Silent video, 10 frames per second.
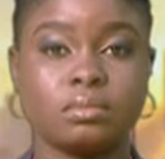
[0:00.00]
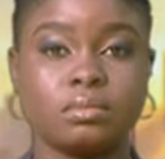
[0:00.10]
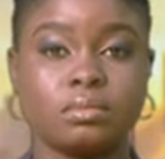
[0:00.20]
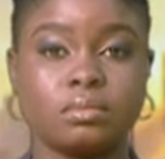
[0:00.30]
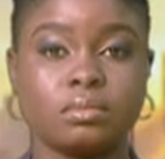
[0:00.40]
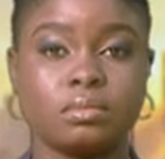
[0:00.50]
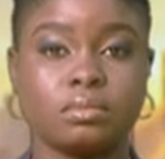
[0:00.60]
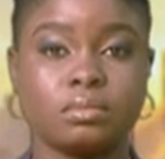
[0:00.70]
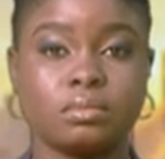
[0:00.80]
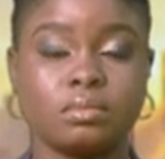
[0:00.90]

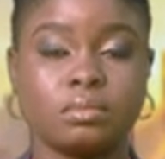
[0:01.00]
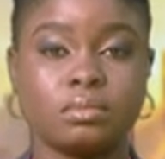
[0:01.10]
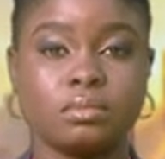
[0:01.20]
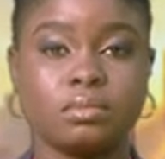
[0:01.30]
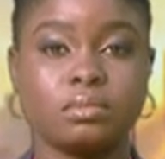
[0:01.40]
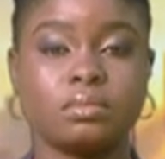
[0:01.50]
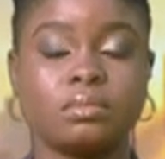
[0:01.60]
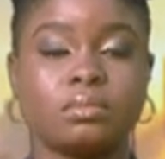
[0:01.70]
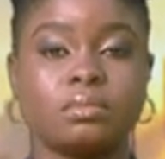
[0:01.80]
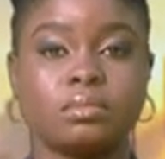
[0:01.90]

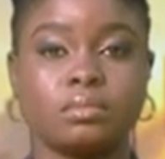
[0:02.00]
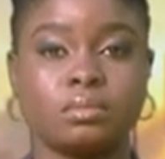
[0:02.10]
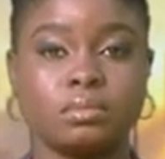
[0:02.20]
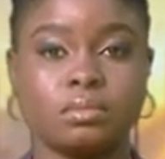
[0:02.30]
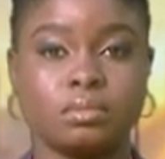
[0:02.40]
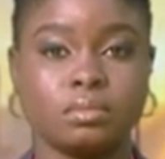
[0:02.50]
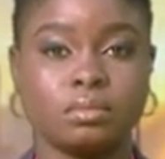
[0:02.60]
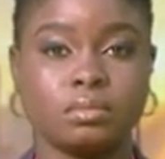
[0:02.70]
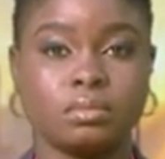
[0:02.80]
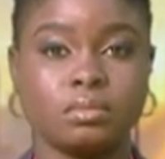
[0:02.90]

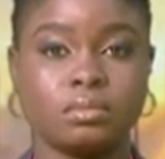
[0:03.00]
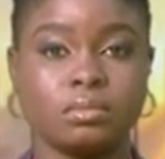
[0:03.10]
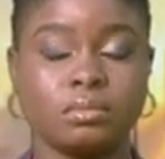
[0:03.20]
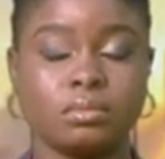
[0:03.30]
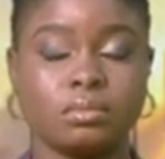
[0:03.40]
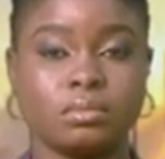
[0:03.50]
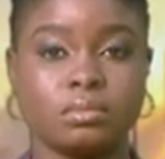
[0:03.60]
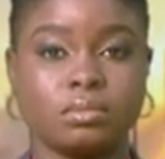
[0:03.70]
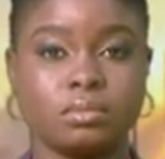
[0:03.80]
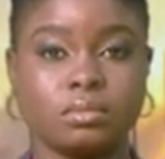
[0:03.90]

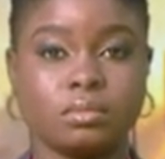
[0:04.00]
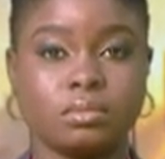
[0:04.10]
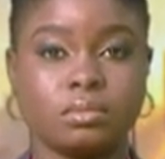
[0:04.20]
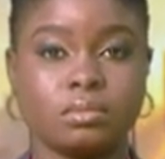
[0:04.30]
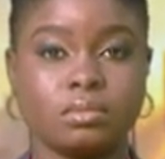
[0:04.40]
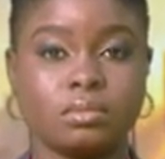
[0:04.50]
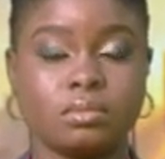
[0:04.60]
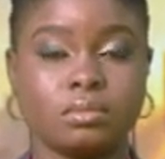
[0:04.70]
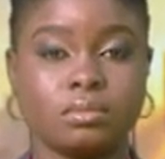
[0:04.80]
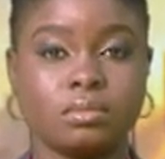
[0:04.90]

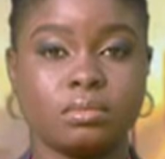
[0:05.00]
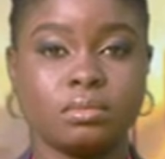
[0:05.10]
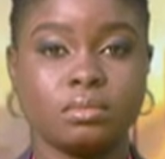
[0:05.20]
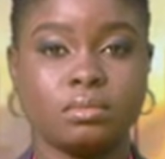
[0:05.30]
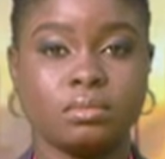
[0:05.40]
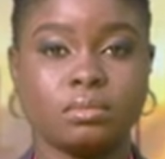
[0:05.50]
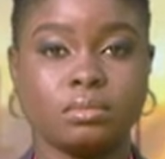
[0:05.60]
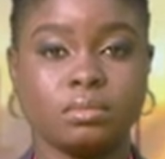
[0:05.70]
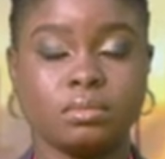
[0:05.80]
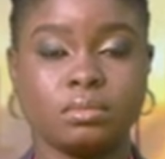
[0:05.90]

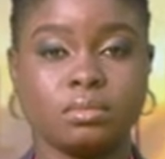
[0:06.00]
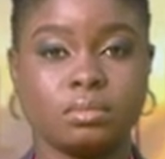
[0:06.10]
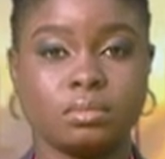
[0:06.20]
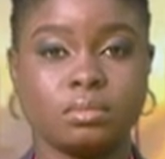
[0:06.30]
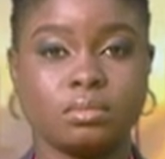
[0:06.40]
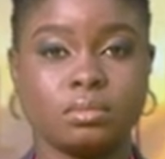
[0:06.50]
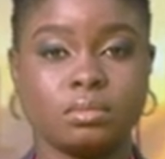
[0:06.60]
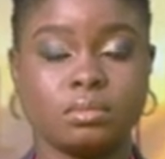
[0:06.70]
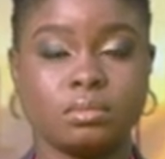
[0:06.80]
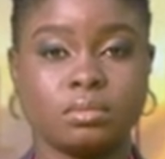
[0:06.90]

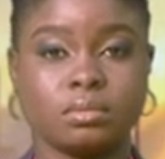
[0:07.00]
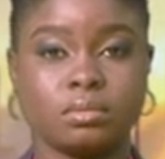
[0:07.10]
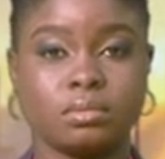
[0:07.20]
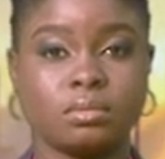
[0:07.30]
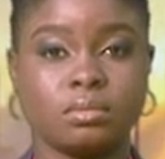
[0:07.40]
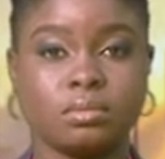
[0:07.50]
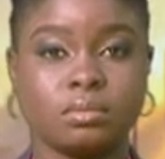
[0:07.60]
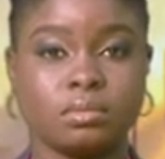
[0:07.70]
[no speech]